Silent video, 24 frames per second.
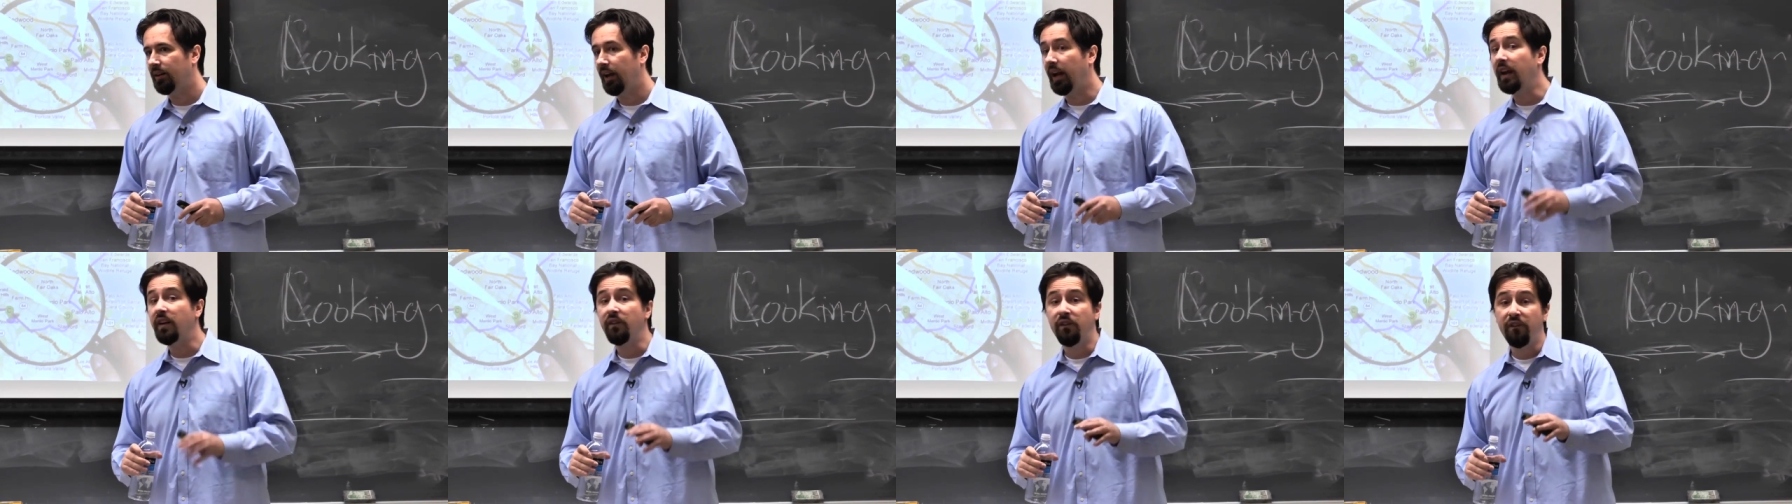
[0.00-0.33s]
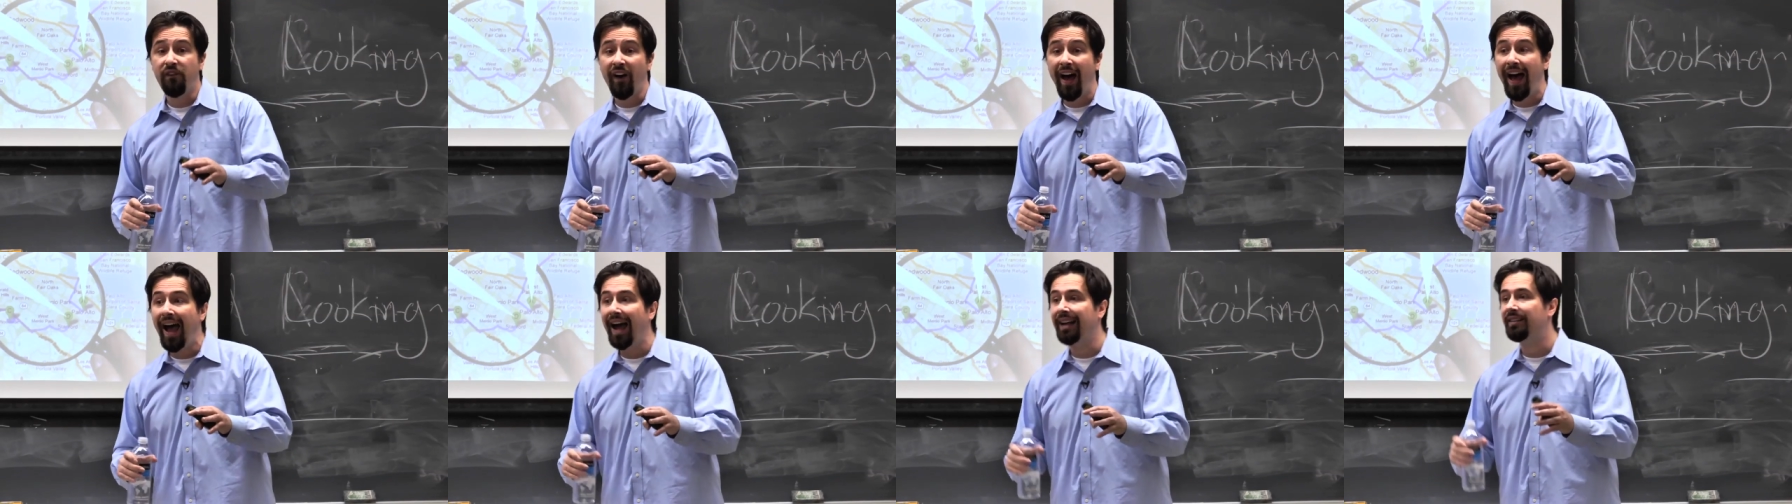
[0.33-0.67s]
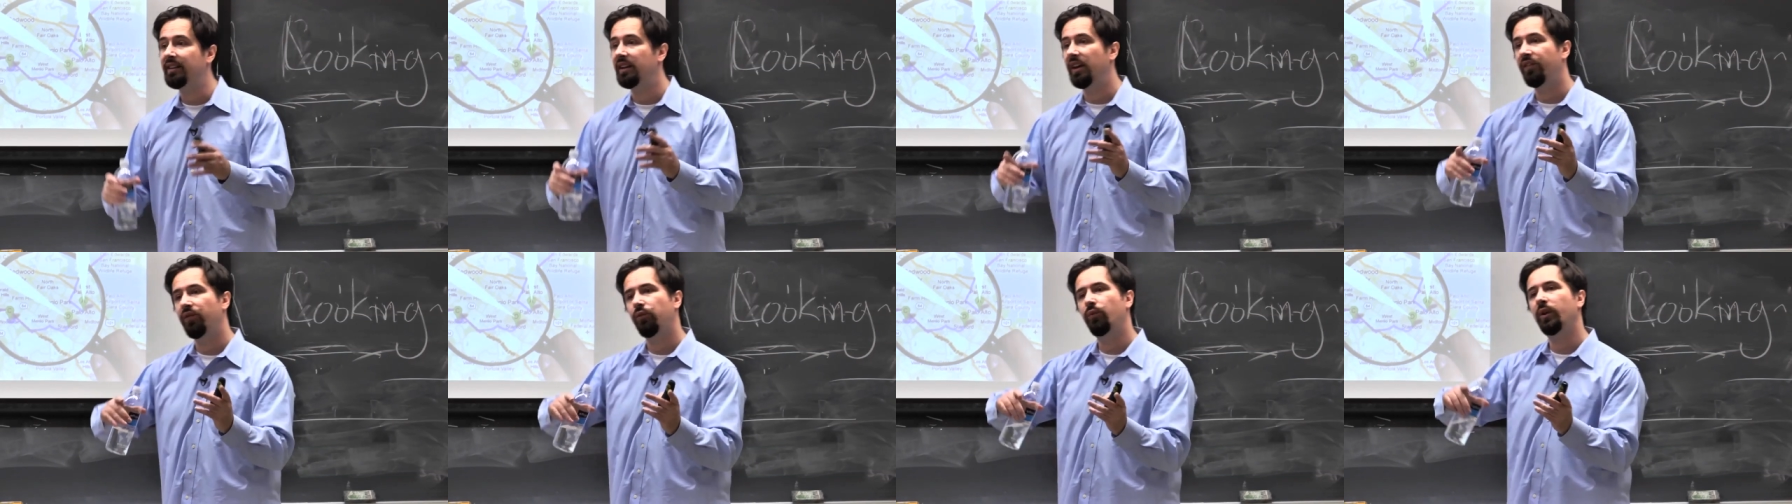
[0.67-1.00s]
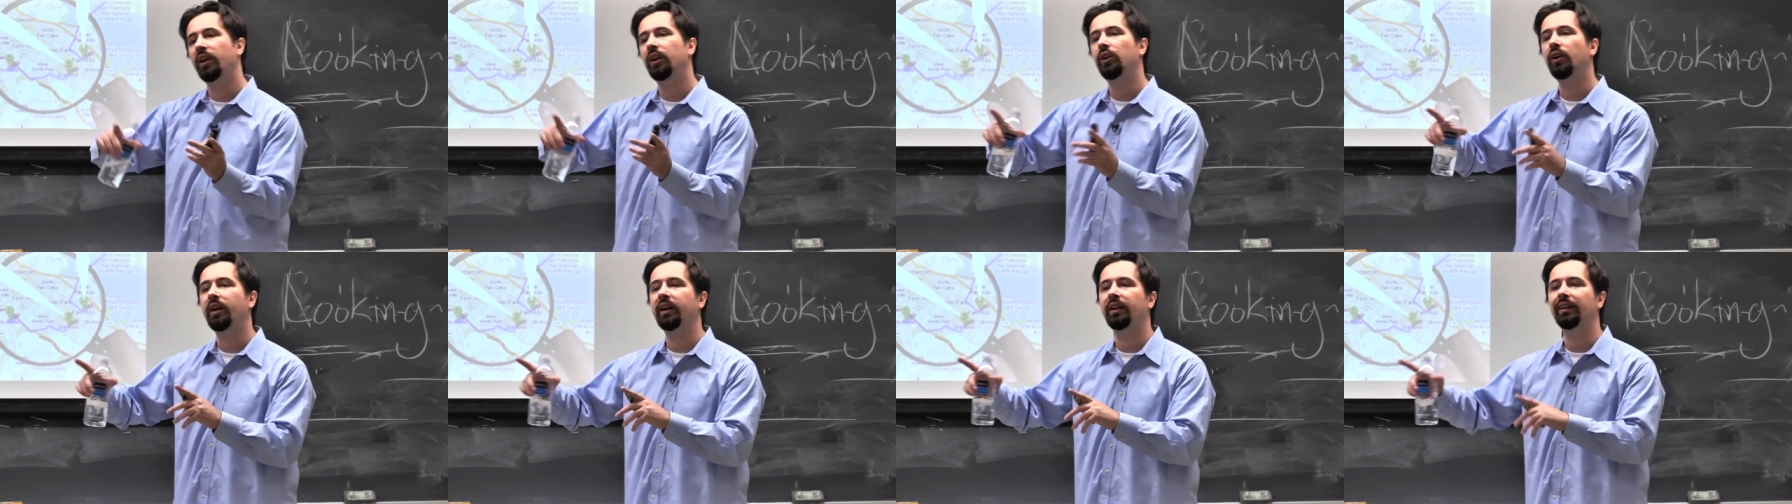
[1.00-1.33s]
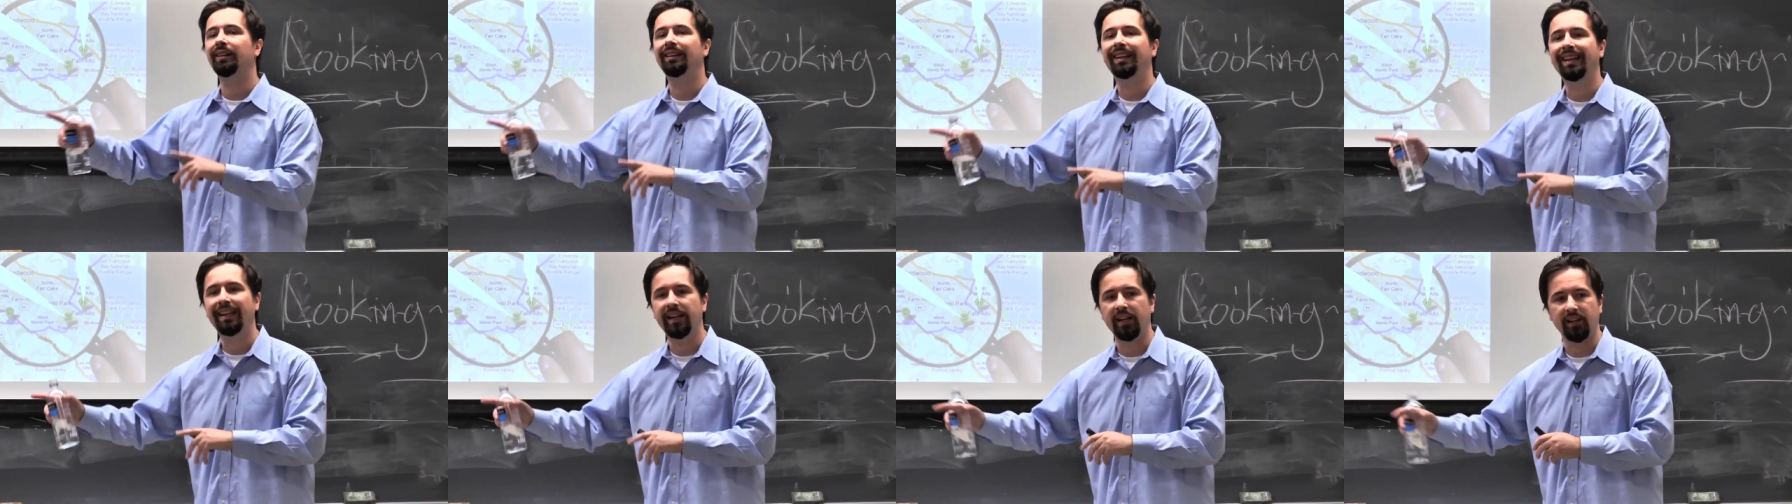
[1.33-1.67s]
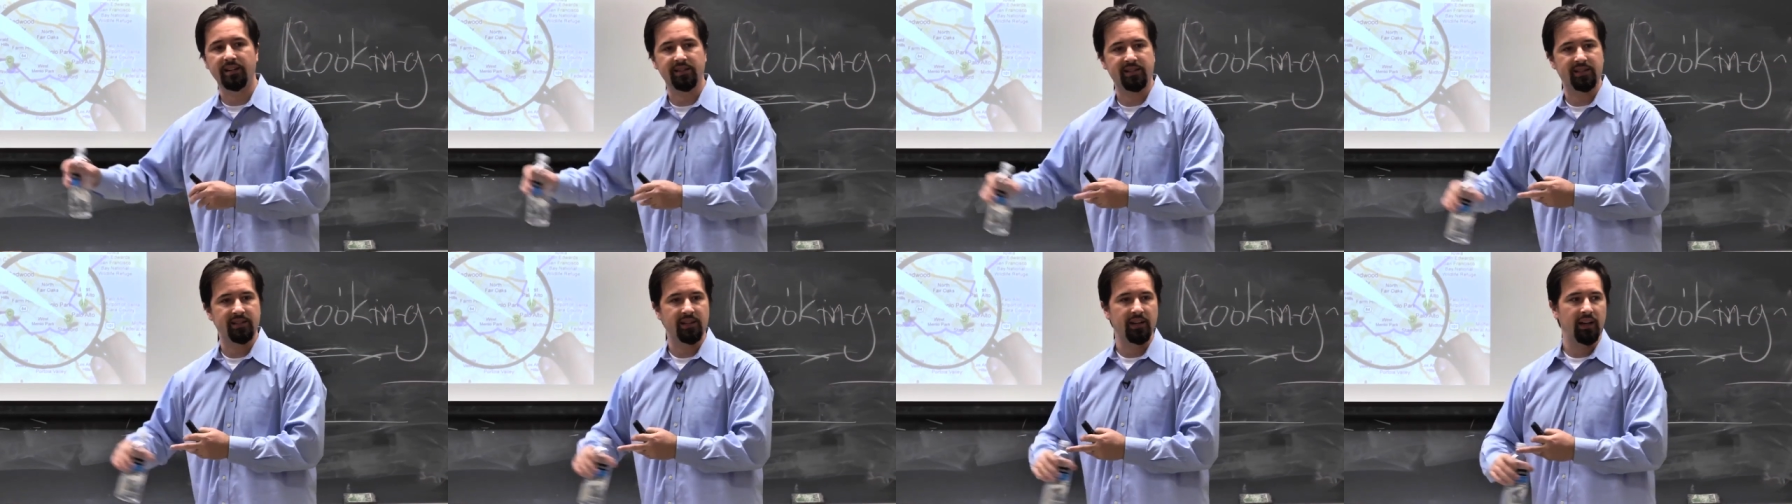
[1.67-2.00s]
In fact, if we look at
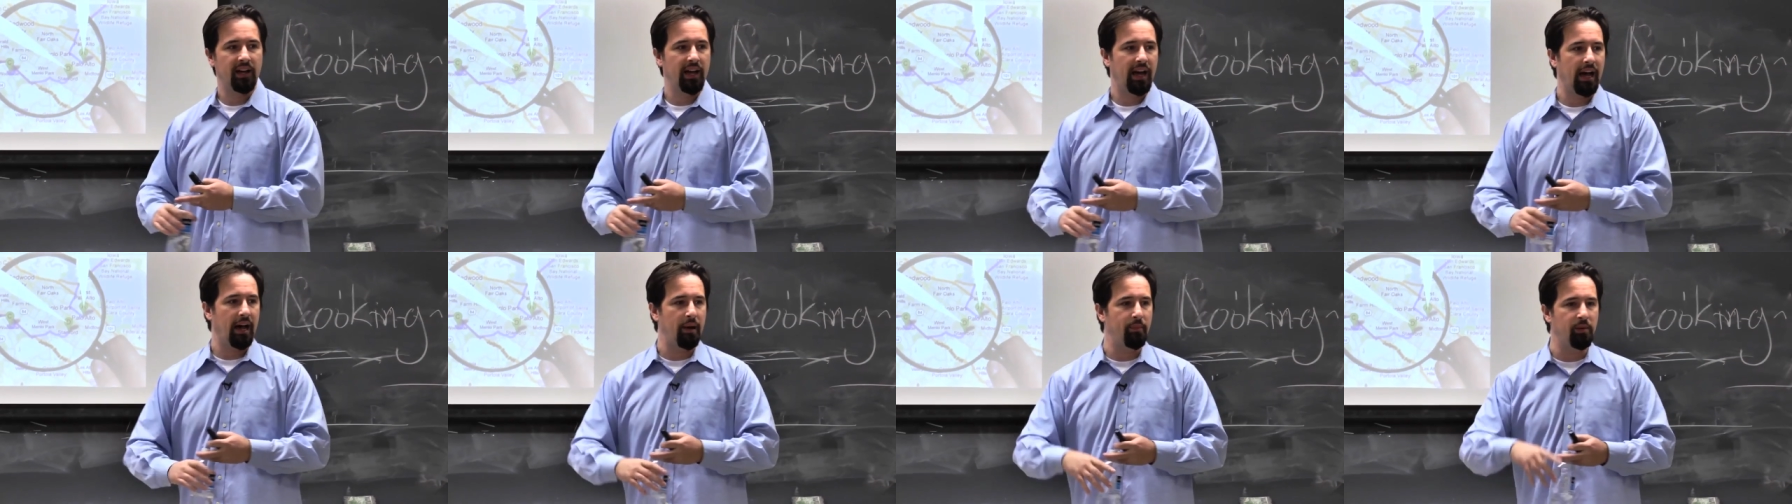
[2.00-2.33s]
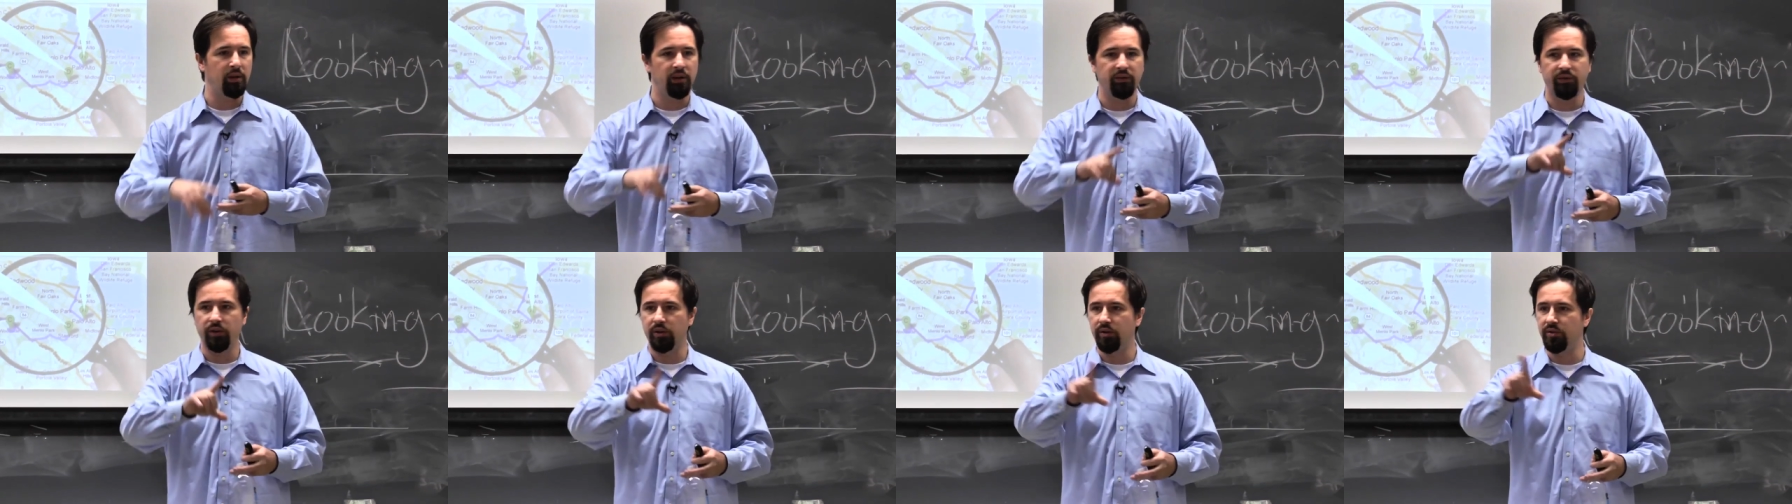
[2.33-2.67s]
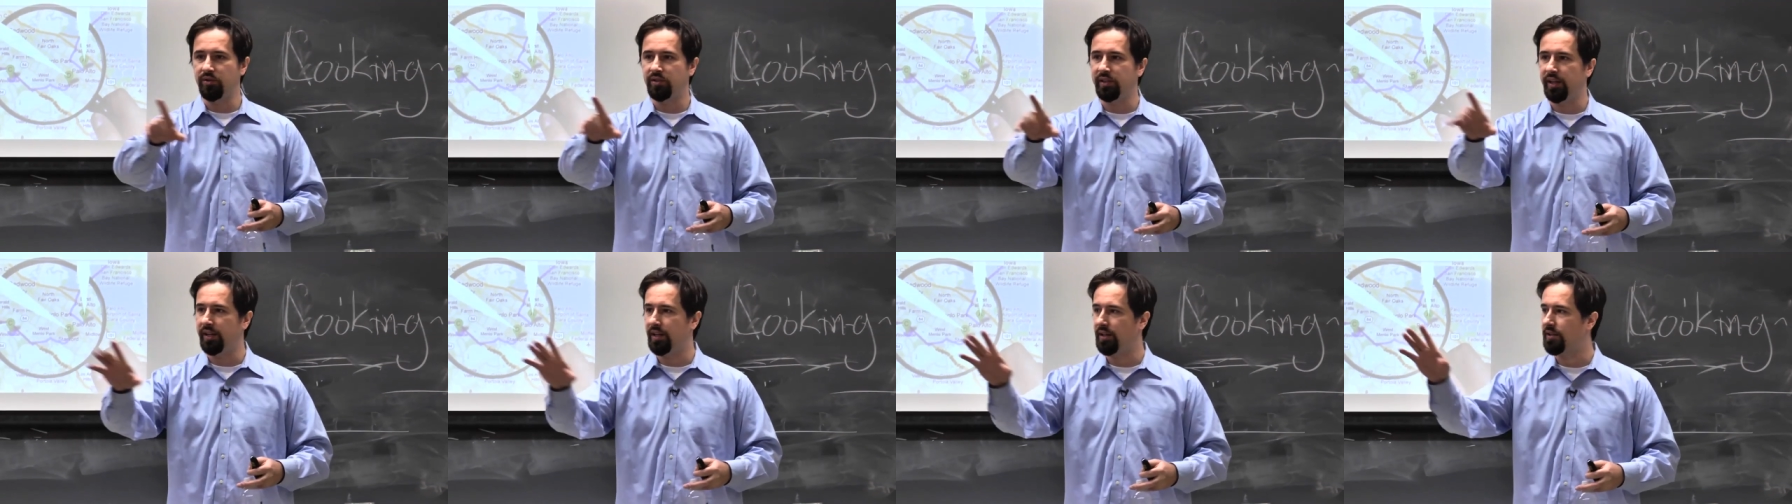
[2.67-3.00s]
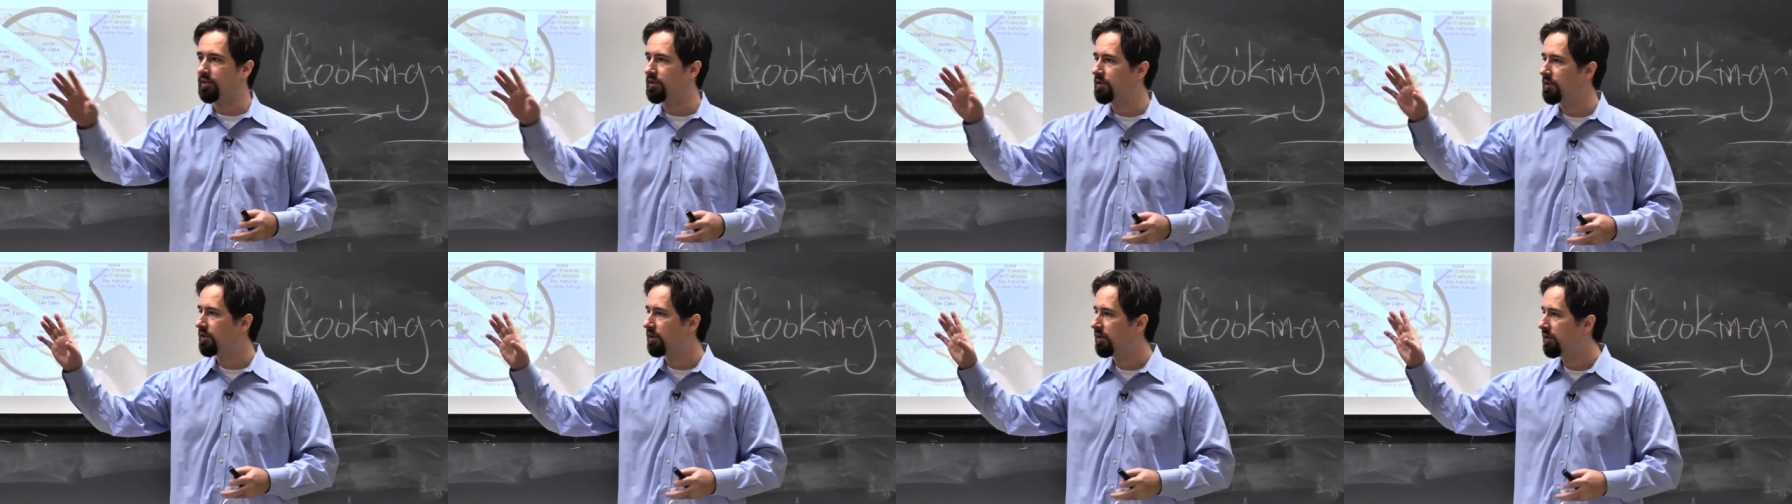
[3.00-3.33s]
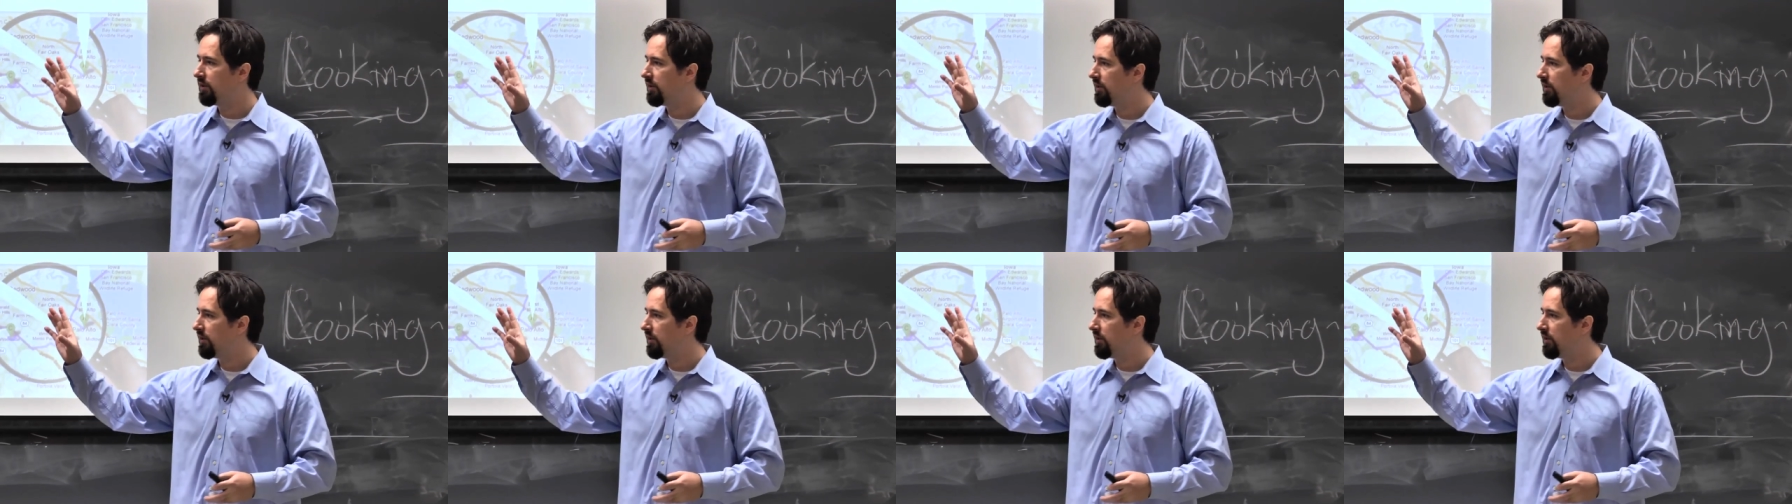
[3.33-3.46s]
Linux, how many of you use Linux?